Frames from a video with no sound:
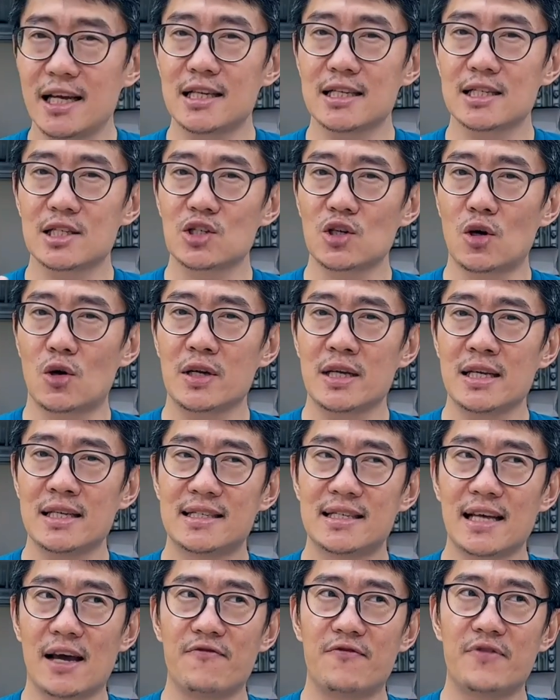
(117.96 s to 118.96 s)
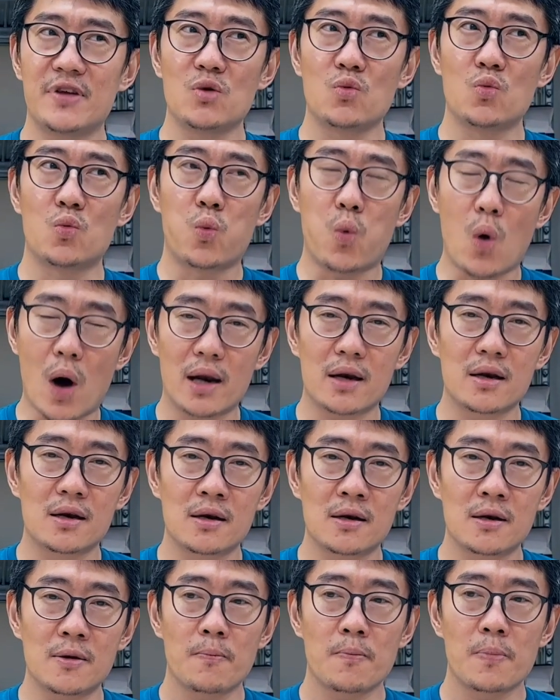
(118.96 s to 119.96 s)
the Sony
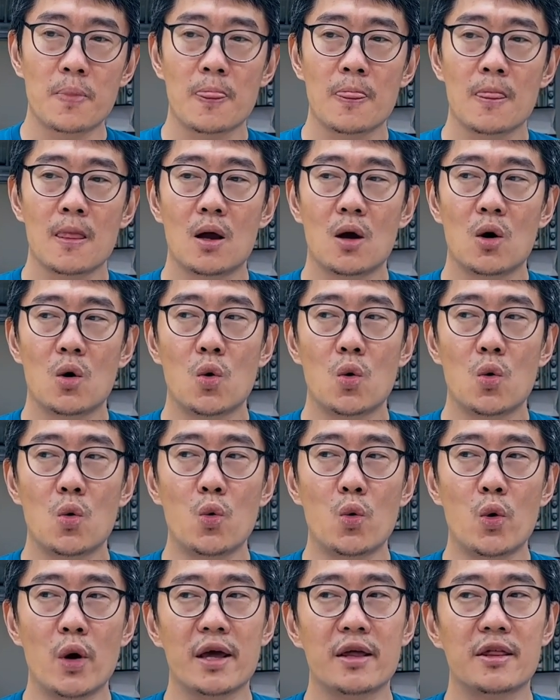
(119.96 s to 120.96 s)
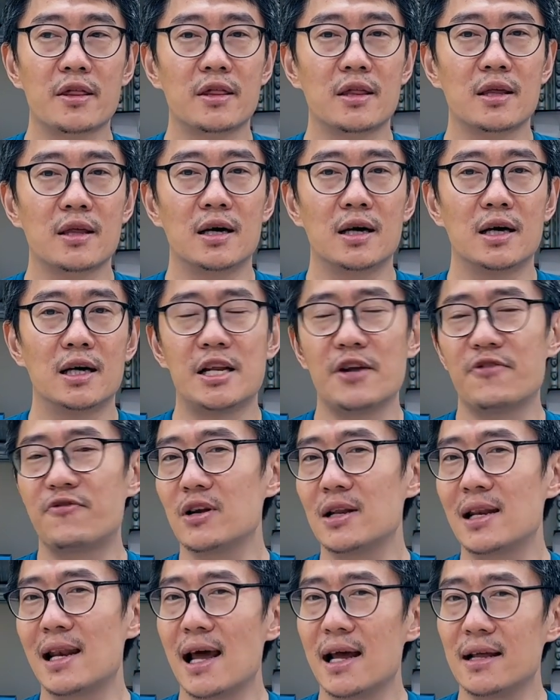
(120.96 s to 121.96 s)
ZV-1 with a
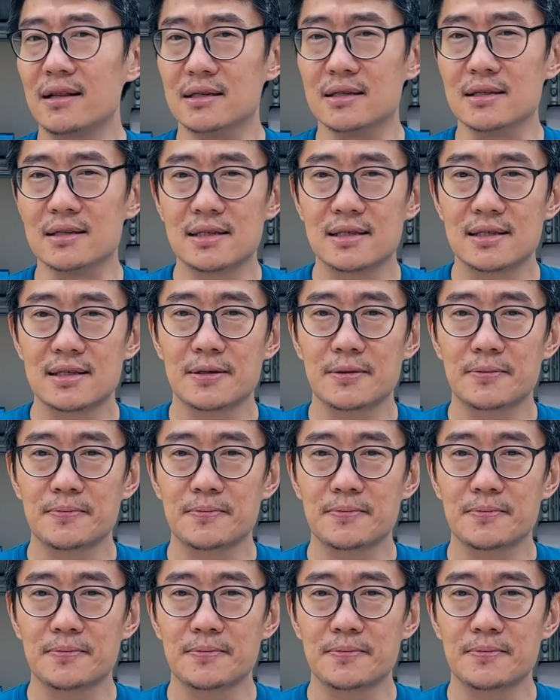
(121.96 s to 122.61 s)
different lens.